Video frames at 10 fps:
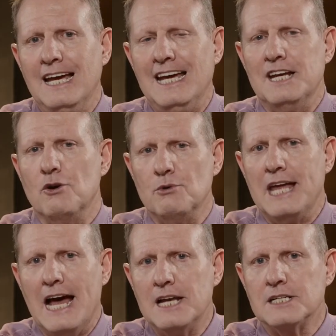in a
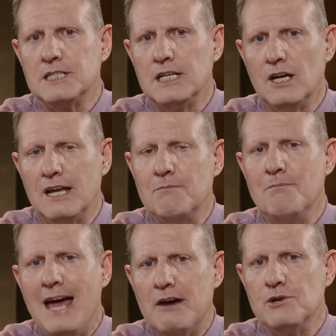reality in
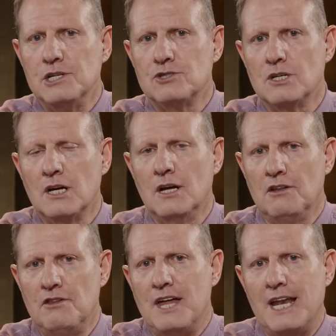marriage
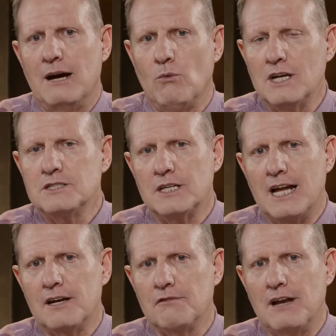that I wanted
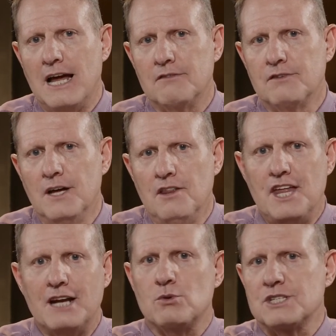out of life
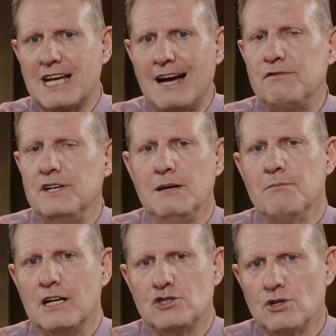that was governing
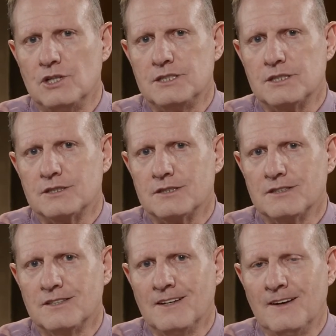my choices.
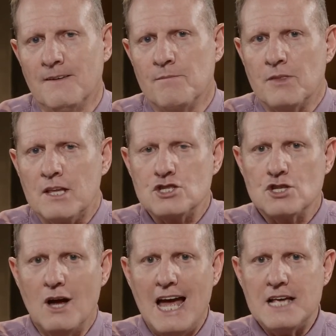
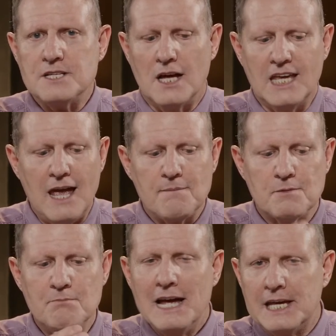So as I
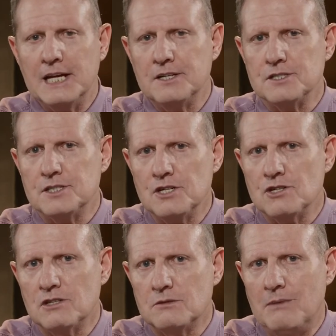kept making
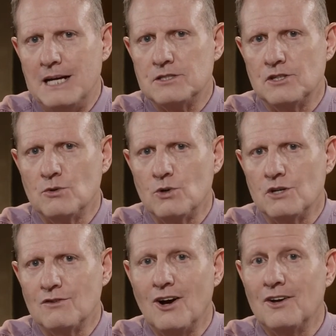decisions based on the Word
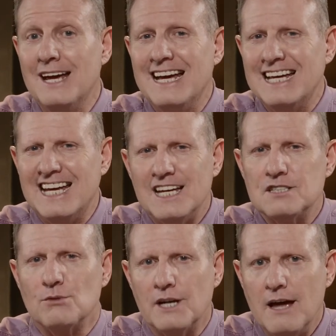of God,
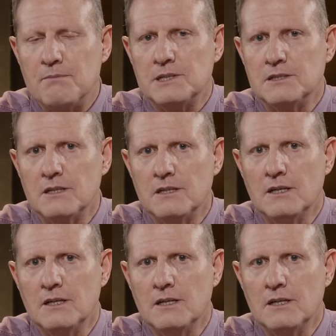guess what happened?